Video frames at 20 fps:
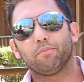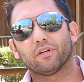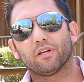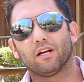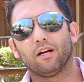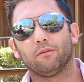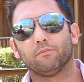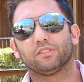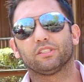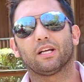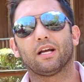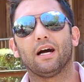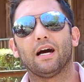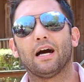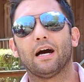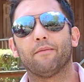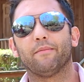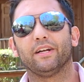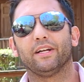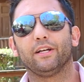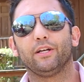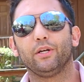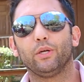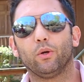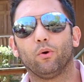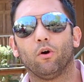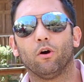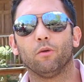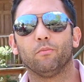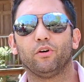becomes common and
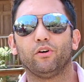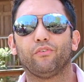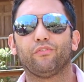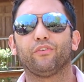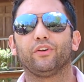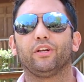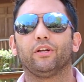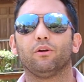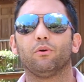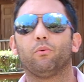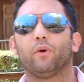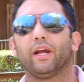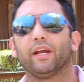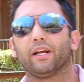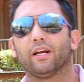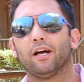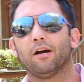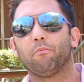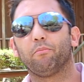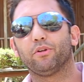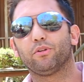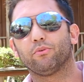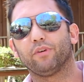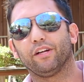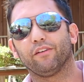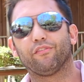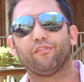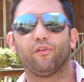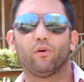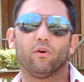normal for you to wake up
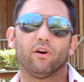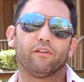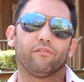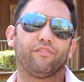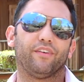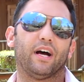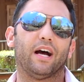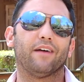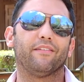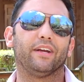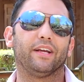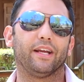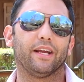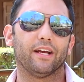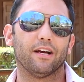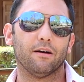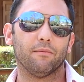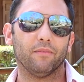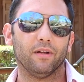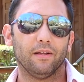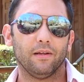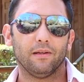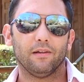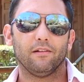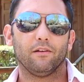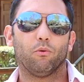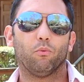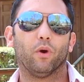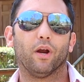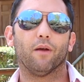between 4 and 5 a.m.,
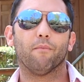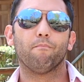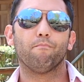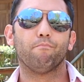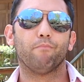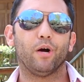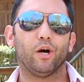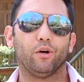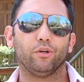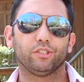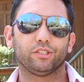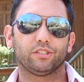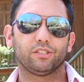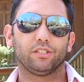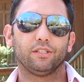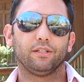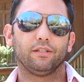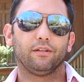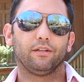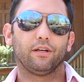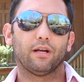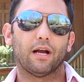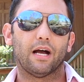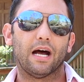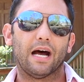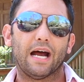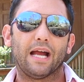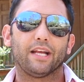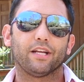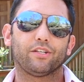where most
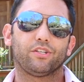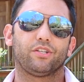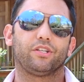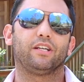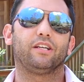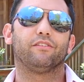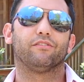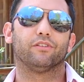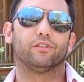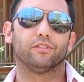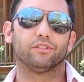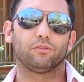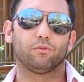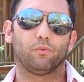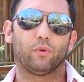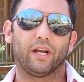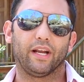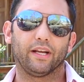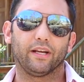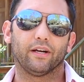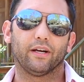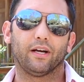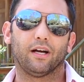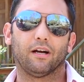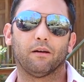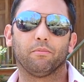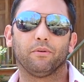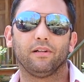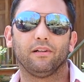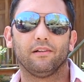high achievers wake
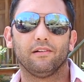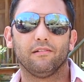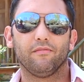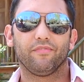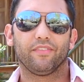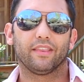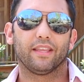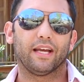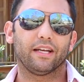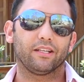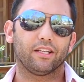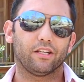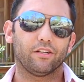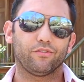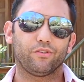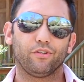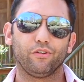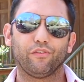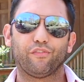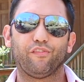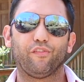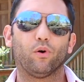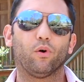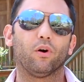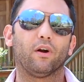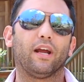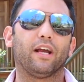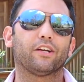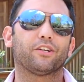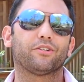up. That gives you
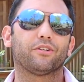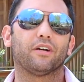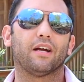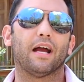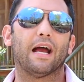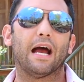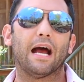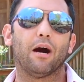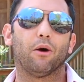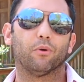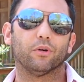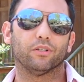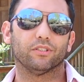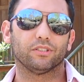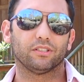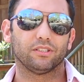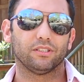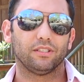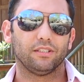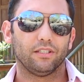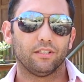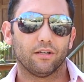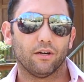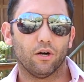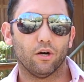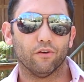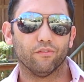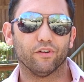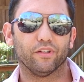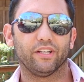four extra hours
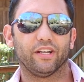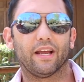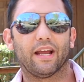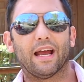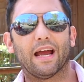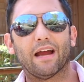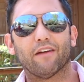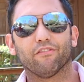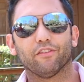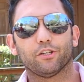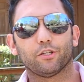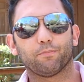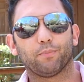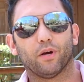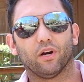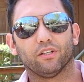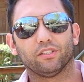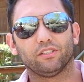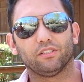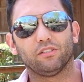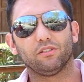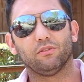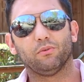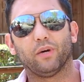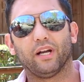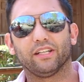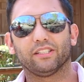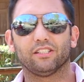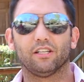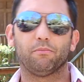over the average person who
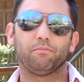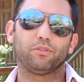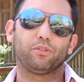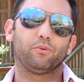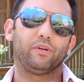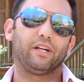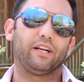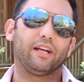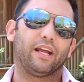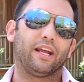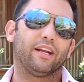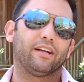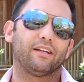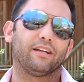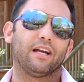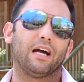wakes up between 8 and